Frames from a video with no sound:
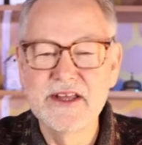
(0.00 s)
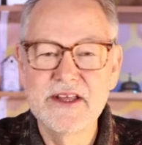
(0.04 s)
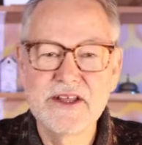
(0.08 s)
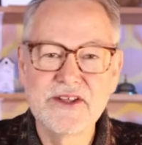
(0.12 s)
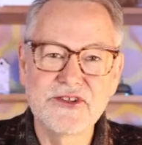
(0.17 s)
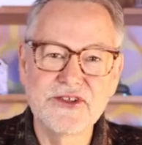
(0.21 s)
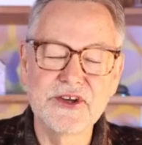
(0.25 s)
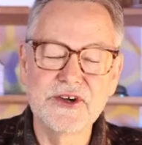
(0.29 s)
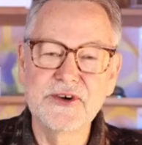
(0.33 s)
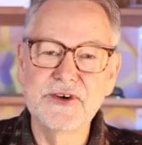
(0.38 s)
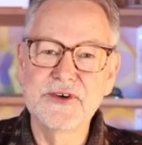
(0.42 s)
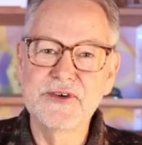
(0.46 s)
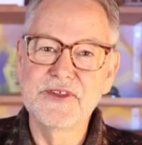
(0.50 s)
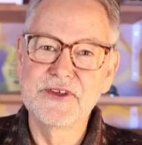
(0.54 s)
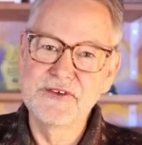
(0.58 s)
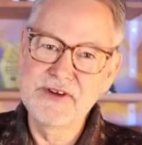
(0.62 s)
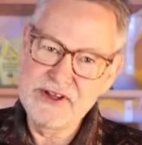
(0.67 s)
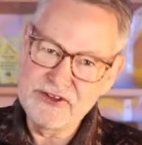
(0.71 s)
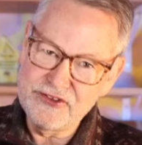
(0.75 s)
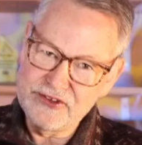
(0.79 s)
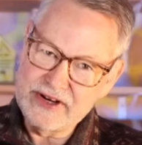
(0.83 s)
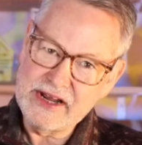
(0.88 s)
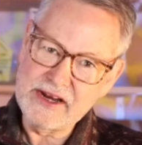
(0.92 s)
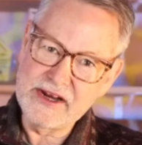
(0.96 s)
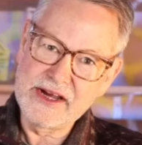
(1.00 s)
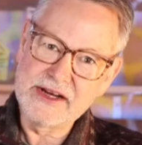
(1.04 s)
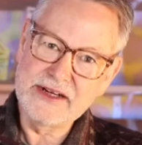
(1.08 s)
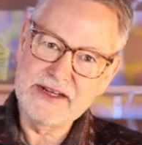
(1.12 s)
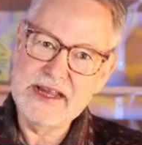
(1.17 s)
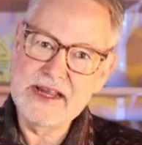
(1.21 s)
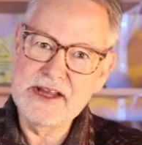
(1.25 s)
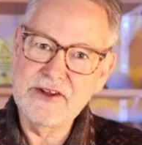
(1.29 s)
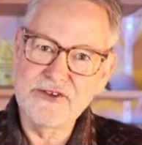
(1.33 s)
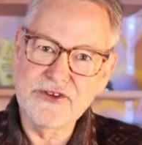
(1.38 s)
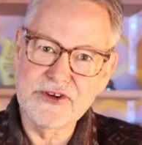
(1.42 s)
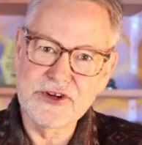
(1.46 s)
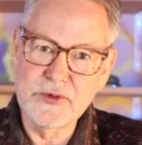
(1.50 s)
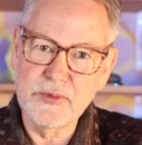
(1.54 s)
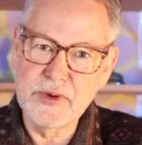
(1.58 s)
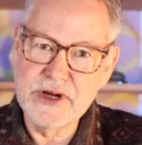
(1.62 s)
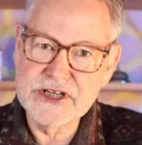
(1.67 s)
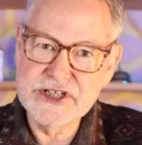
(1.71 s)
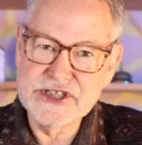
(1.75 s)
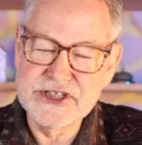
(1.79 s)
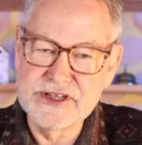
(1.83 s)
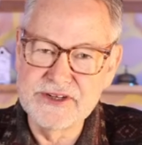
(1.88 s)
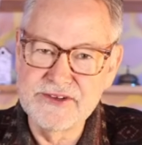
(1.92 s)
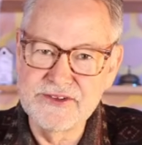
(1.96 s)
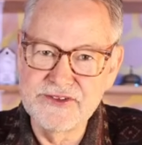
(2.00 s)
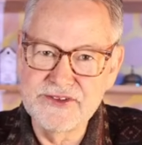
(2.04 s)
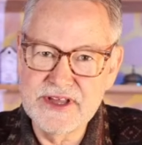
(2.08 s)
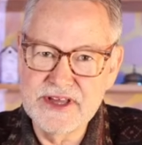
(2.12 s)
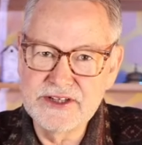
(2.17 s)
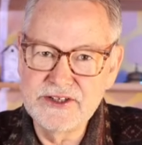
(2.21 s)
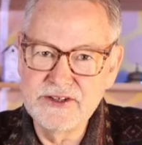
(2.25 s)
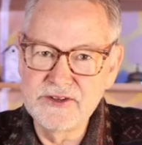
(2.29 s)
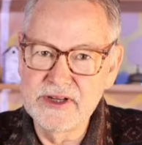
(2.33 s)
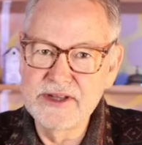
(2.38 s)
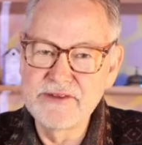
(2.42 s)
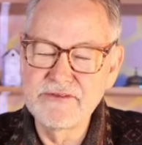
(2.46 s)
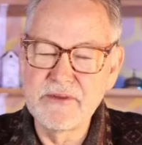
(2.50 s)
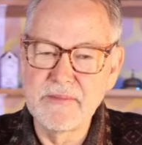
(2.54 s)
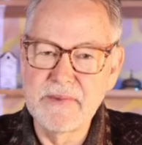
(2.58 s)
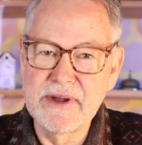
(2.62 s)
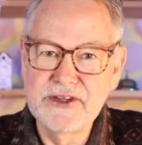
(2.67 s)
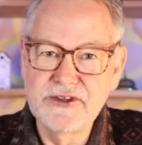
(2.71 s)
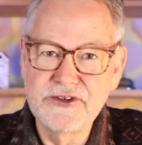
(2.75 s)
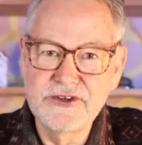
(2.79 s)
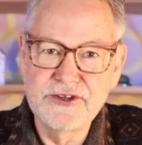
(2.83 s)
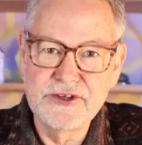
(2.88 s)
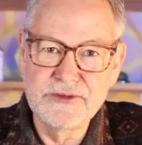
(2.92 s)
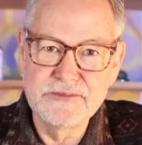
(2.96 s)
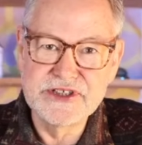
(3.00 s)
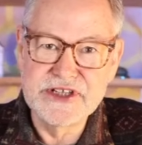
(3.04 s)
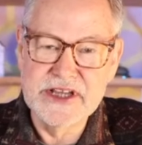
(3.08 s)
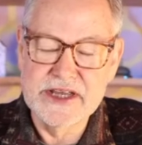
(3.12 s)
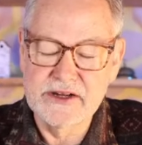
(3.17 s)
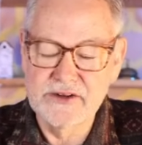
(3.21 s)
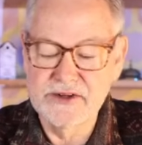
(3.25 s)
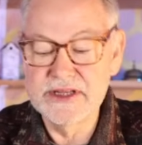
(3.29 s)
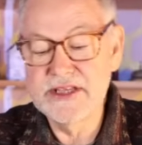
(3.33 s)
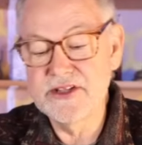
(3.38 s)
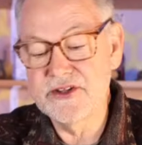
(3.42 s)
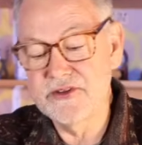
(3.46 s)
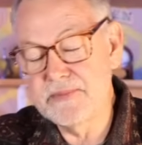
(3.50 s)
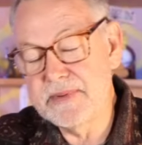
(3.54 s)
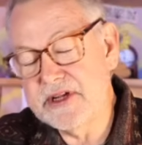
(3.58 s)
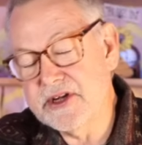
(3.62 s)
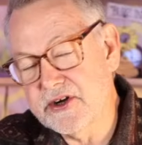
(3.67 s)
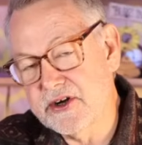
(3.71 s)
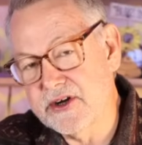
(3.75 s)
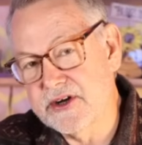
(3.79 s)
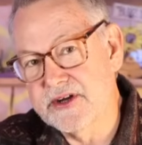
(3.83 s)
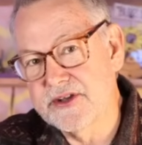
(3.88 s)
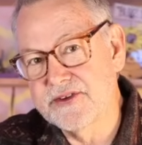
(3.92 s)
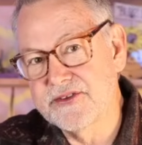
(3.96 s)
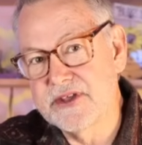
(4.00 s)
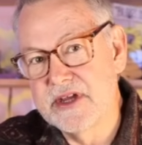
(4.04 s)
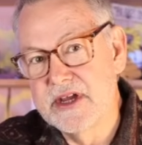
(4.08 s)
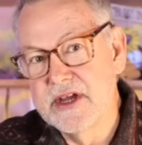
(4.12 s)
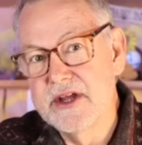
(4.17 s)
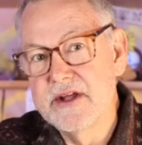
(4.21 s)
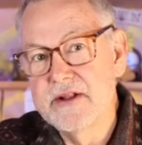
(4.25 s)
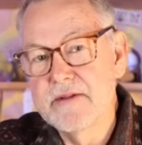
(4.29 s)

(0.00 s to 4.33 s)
So the reason I like to answer questions that you leave on my YouTube channel is because